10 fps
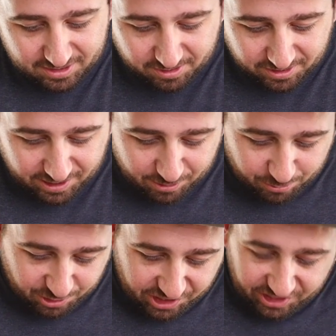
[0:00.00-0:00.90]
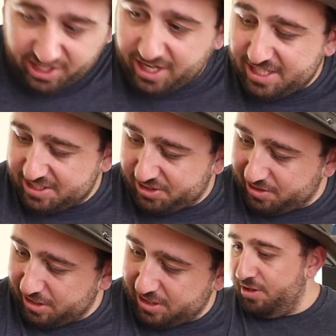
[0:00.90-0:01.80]
turned out really nice
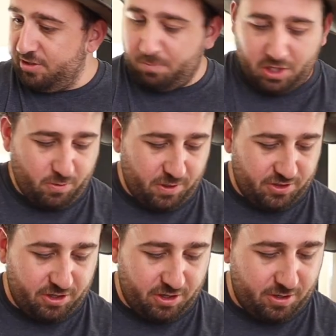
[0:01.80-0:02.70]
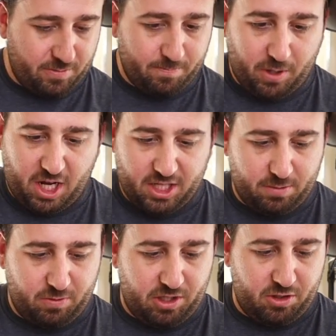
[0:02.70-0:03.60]
looking. These big ones are
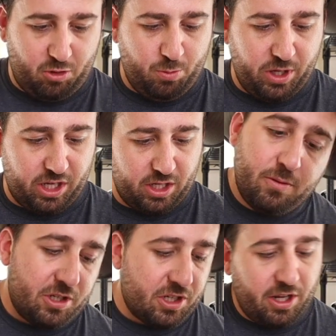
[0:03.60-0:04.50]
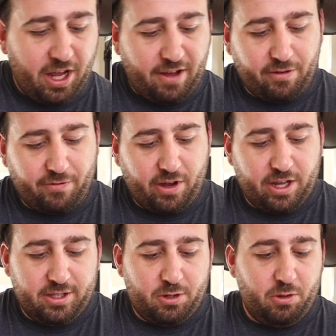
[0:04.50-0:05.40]
possibly too big. We're just gonna have to
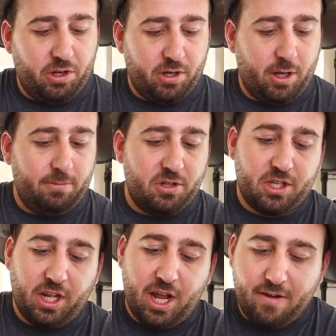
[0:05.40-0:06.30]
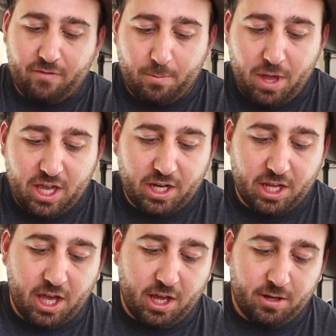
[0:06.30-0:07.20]
fine tune it. I'm just gonna have to make it
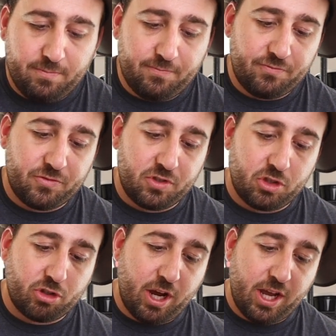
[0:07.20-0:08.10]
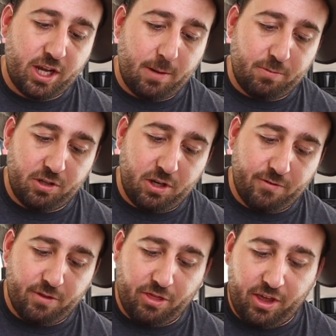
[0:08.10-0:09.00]
again and try a couple of
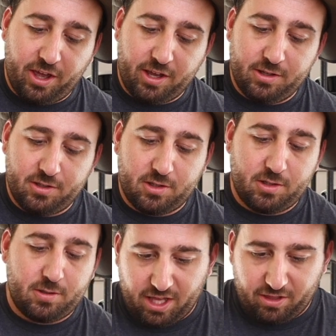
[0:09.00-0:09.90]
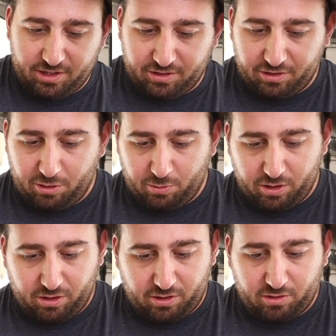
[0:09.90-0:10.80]
different things. Man, this little
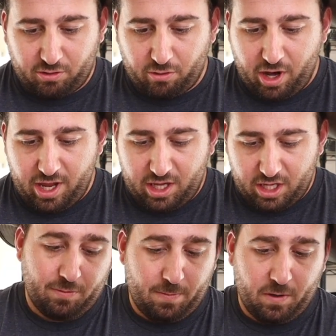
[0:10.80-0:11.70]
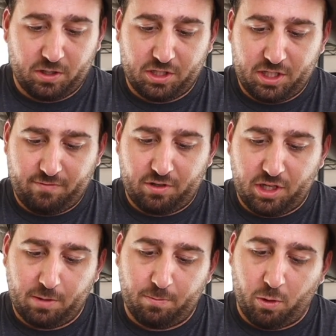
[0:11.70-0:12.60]
one looks great. Maybe I'll just have to
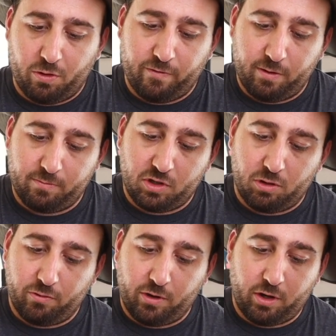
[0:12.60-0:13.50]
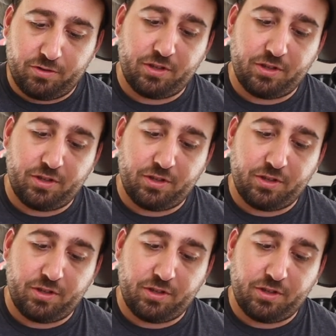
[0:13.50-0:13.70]
take both of them to Yuval's